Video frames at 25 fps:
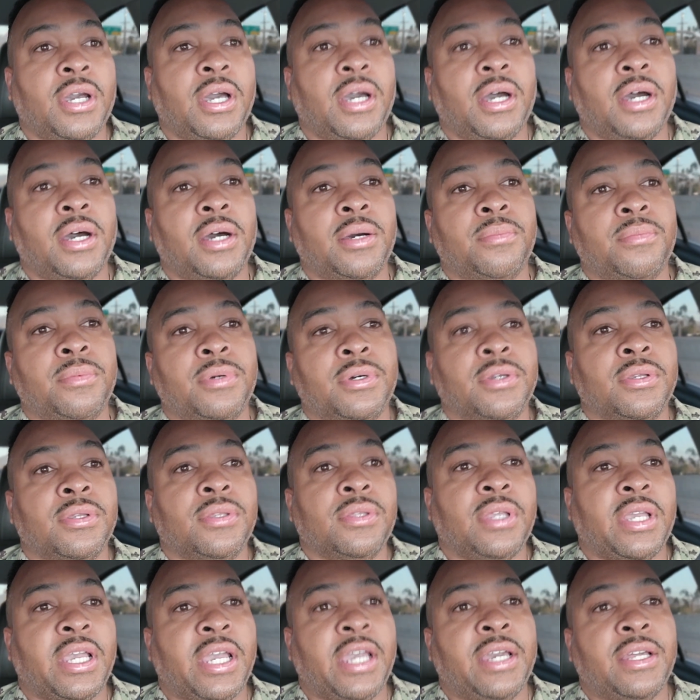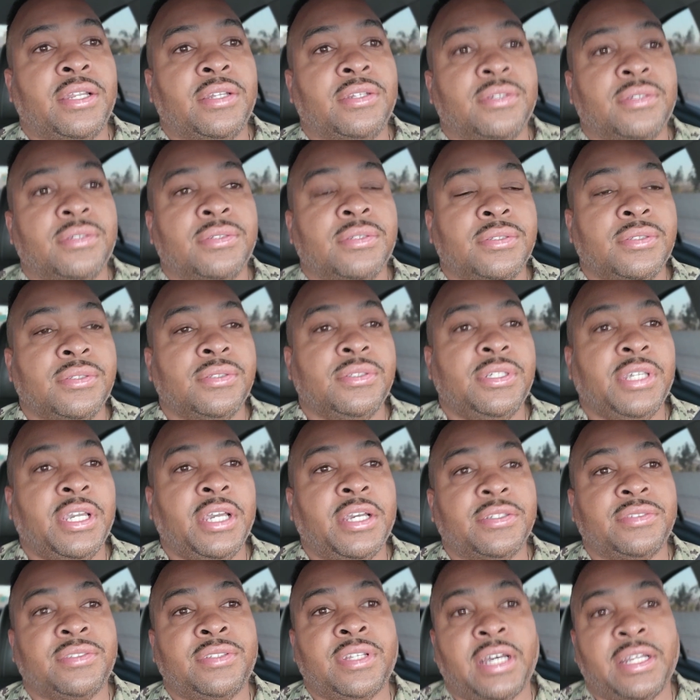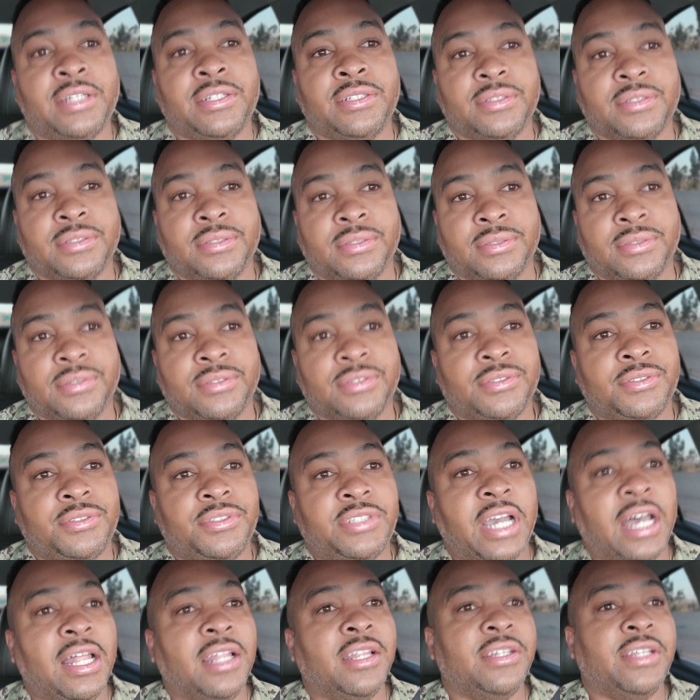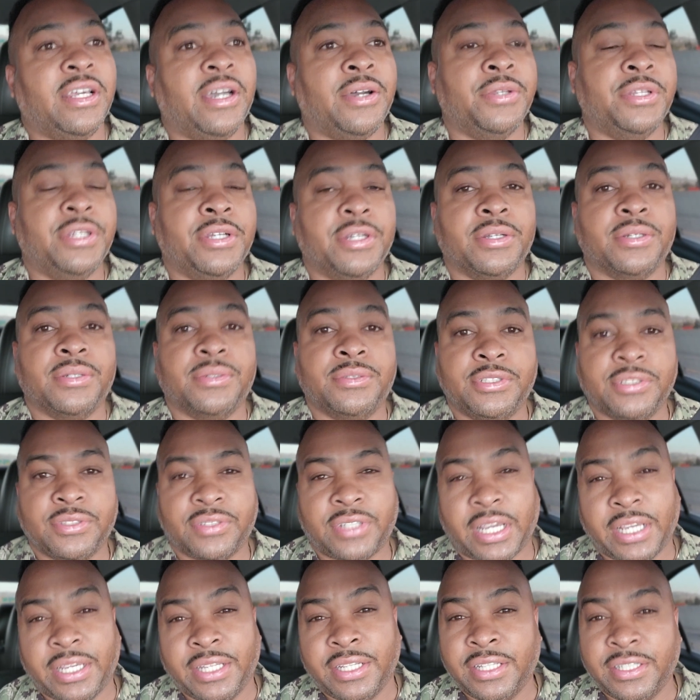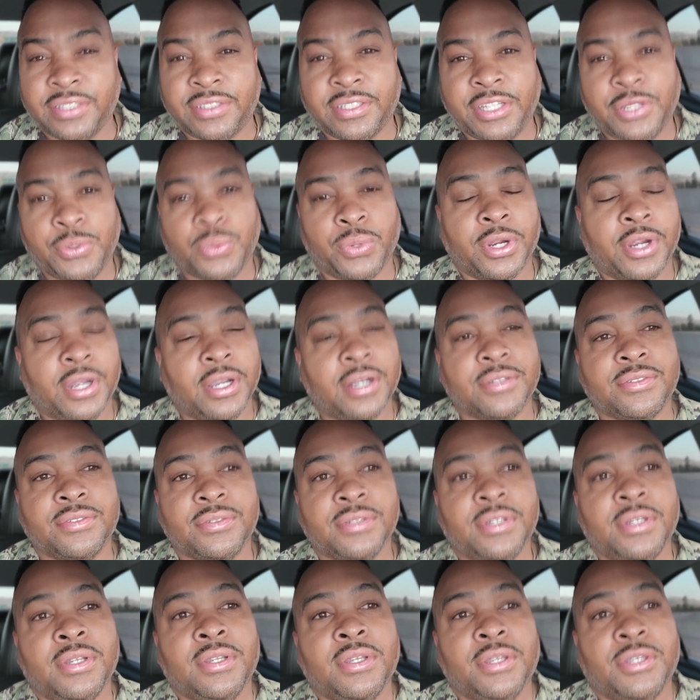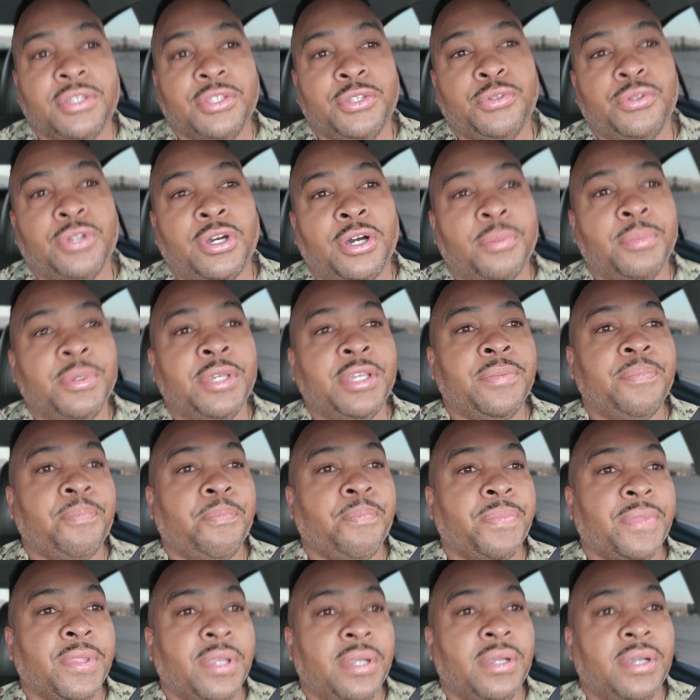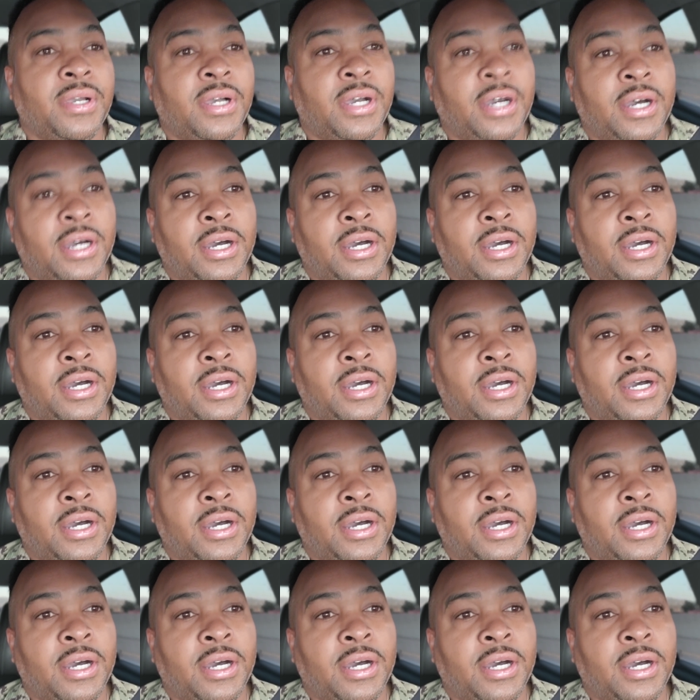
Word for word: Uh, and yeah, it's not it's down there, just like it is anywhere else. You know what I mean?